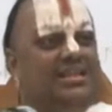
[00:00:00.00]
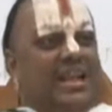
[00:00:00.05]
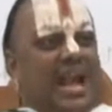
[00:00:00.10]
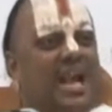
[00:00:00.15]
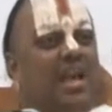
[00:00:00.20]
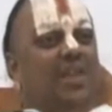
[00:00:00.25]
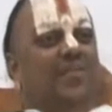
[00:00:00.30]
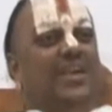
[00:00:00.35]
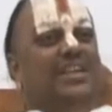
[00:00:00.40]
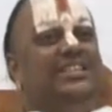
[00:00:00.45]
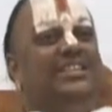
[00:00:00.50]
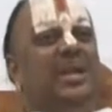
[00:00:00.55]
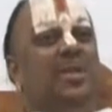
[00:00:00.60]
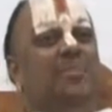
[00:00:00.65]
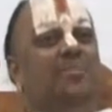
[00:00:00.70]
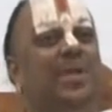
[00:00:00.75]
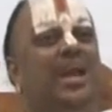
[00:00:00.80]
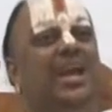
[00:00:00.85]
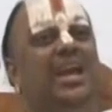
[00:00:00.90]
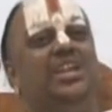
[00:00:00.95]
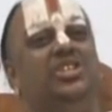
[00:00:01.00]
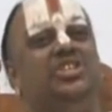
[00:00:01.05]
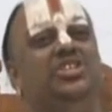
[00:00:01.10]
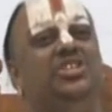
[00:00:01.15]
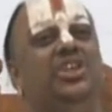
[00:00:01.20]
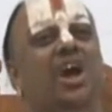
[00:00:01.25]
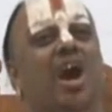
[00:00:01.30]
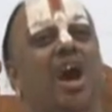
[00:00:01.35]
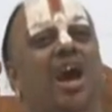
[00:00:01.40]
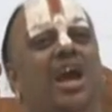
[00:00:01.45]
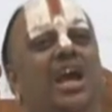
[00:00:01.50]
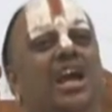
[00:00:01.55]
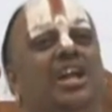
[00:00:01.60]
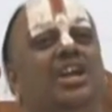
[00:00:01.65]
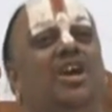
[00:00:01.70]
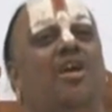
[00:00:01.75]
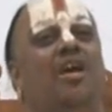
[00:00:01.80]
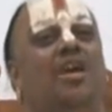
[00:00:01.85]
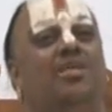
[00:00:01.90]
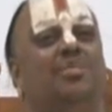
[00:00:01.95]
Sacrificing peace, joy
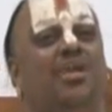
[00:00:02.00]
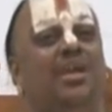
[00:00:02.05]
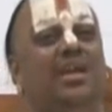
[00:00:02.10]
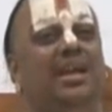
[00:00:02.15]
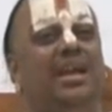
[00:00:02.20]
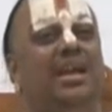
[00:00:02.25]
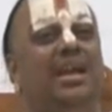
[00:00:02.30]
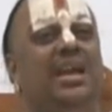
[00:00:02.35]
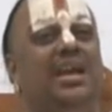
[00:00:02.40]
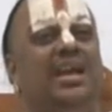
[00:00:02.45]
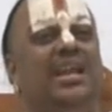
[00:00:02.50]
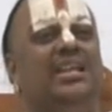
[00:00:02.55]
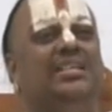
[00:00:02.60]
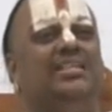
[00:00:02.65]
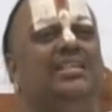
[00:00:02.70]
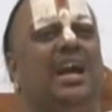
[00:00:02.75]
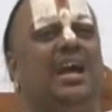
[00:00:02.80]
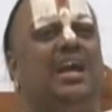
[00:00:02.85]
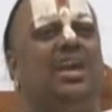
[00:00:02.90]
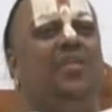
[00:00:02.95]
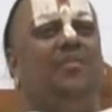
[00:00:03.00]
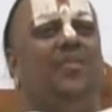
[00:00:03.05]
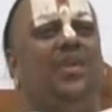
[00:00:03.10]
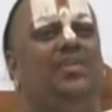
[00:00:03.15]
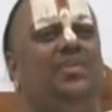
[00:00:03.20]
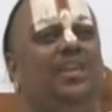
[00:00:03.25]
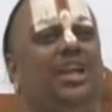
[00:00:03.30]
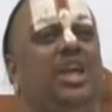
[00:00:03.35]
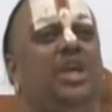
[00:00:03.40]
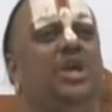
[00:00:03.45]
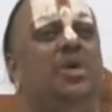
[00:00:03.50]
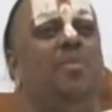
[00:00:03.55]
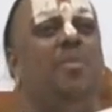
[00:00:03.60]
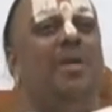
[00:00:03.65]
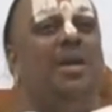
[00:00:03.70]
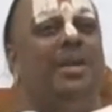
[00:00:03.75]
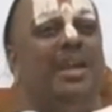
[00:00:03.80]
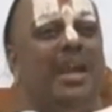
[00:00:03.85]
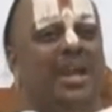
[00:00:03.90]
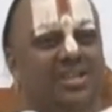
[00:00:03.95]
and harmony is sacrificing
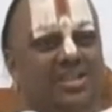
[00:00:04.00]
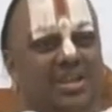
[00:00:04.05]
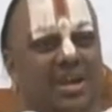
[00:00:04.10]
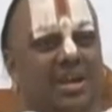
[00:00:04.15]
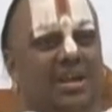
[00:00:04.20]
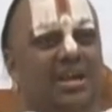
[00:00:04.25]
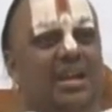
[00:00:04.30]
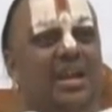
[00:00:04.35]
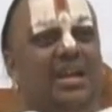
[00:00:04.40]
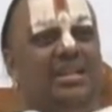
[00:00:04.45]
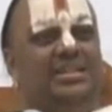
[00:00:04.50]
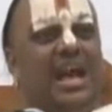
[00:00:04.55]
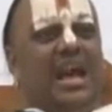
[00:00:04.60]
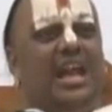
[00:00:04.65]
human nature.